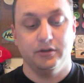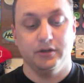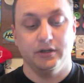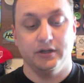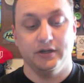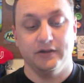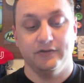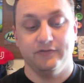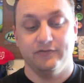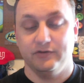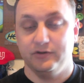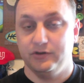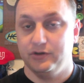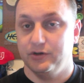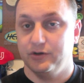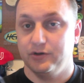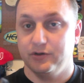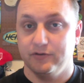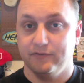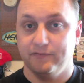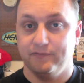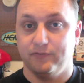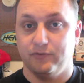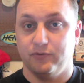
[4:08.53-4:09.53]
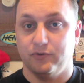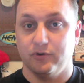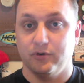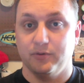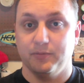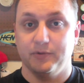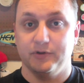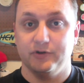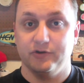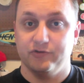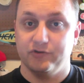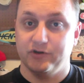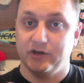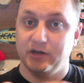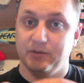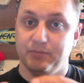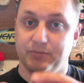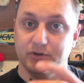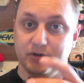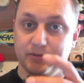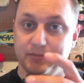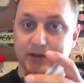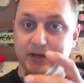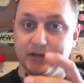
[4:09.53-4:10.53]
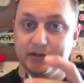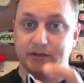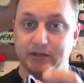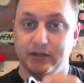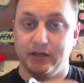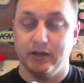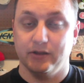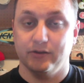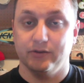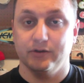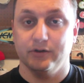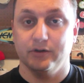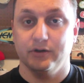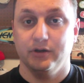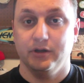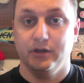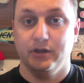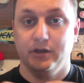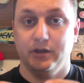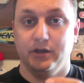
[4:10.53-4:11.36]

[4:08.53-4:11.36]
and it's in yo-yo form, and you're trying to put it back together,